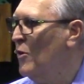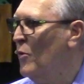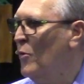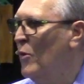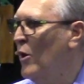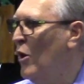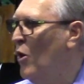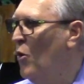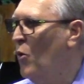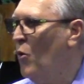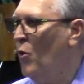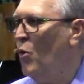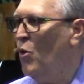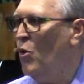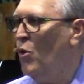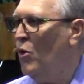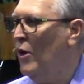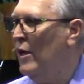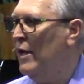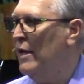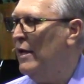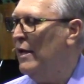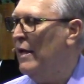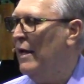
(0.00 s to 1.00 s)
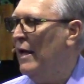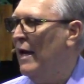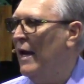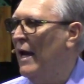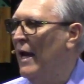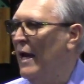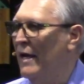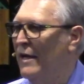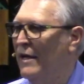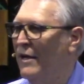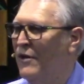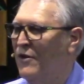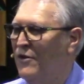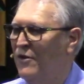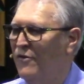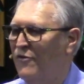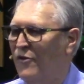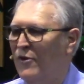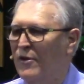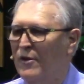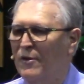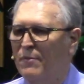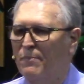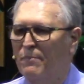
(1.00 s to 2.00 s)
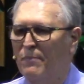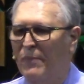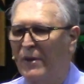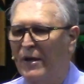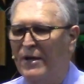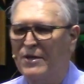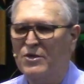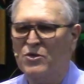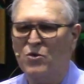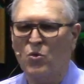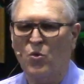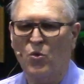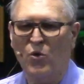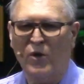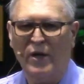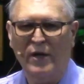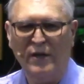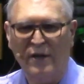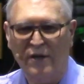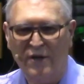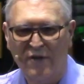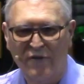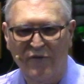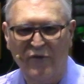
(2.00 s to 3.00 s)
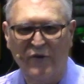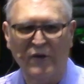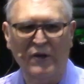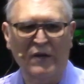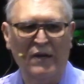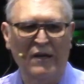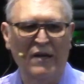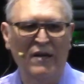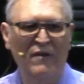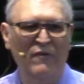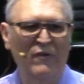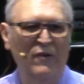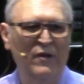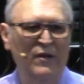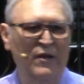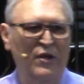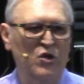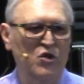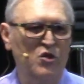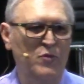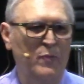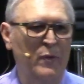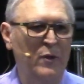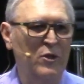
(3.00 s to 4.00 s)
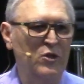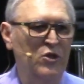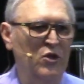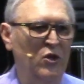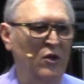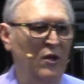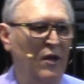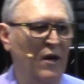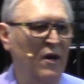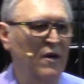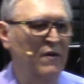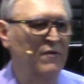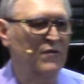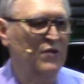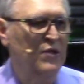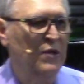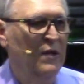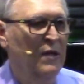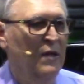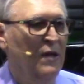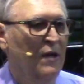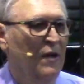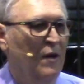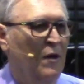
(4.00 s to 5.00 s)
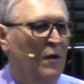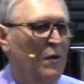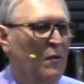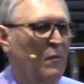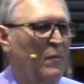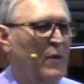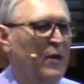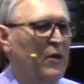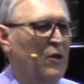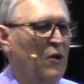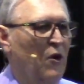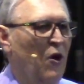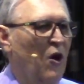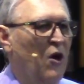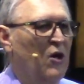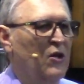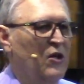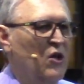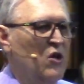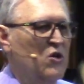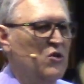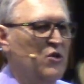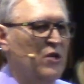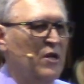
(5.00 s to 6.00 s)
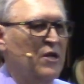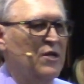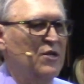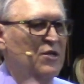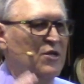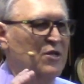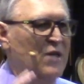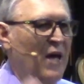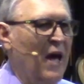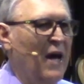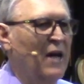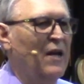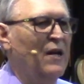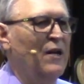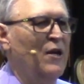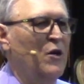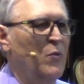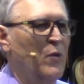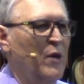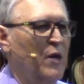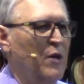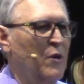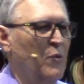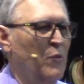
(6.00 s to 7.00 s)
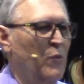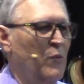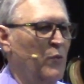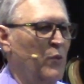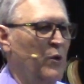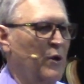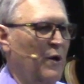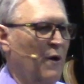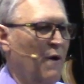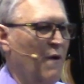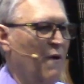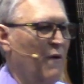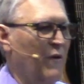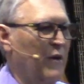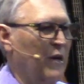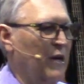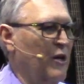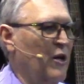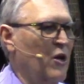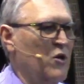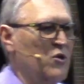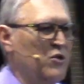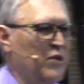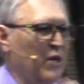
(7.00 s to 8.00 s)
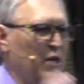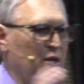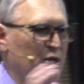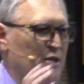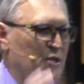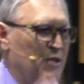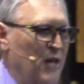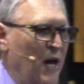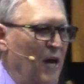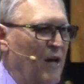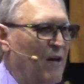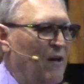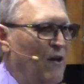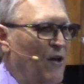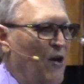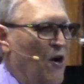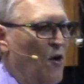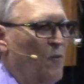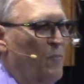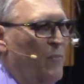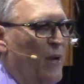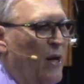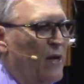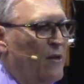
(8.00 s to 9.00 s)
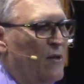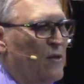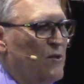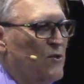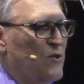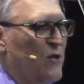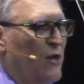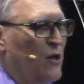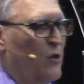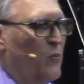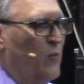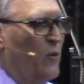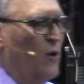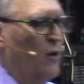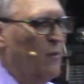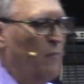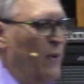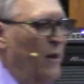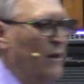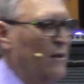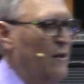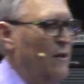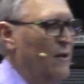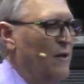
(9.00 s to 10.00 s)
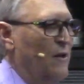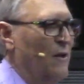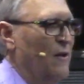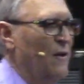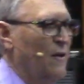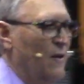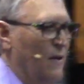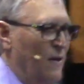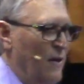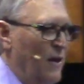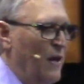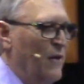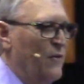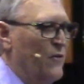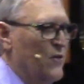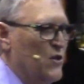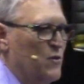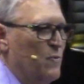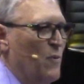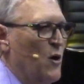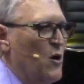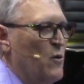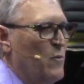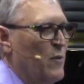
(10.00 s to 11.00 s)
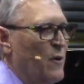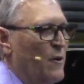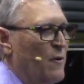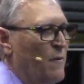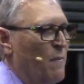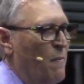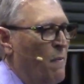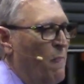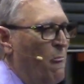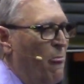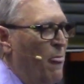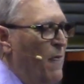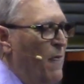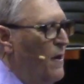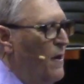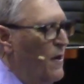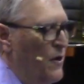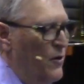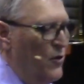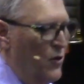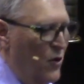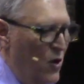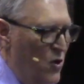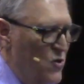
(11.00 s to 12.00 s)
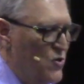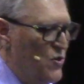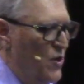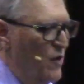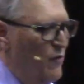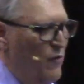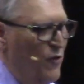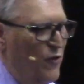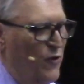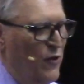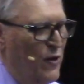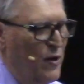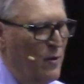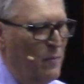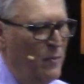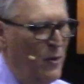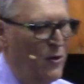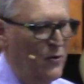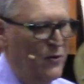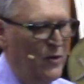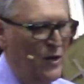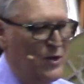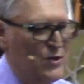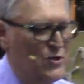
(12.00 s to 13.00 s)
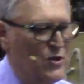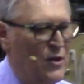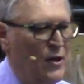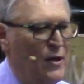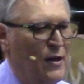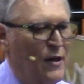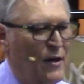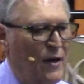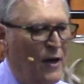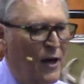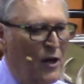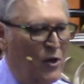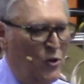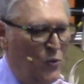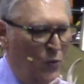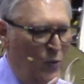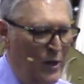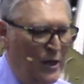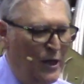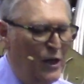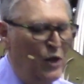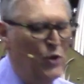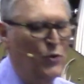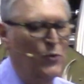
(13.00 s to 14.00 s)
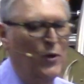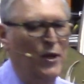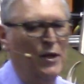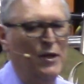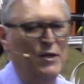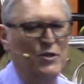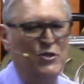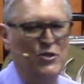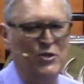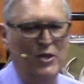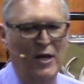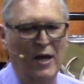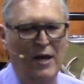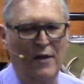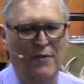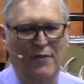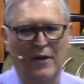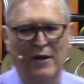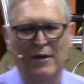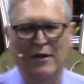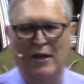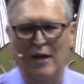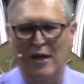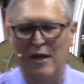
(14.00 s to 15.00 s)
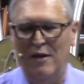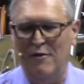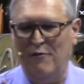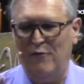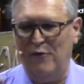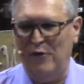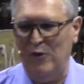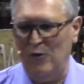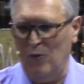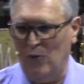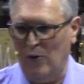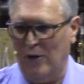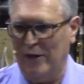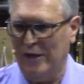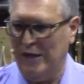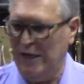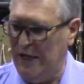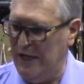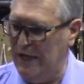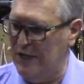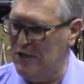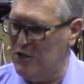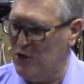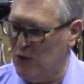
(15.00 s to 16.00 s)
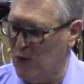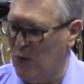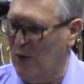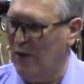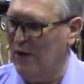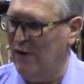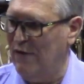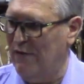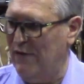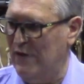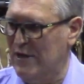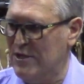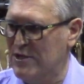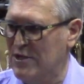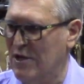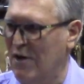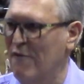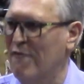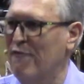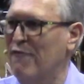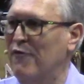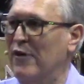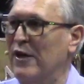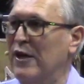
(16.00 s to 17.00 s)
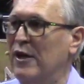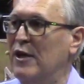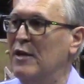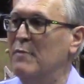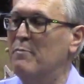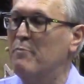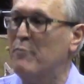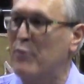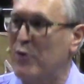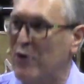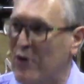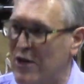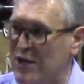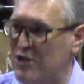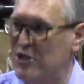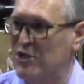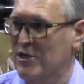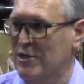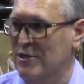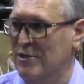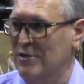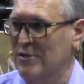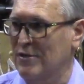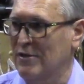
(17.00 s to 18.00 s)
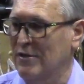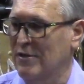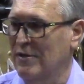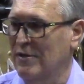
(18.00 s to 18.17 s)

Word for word: We are all at a different place or at a different level in our spiritual lives, but God knows exactly where we are. He knows exactly our battles that we are battling at this moment. He knows everything about us. And we need to understand that everyone, each one of us, are very precious.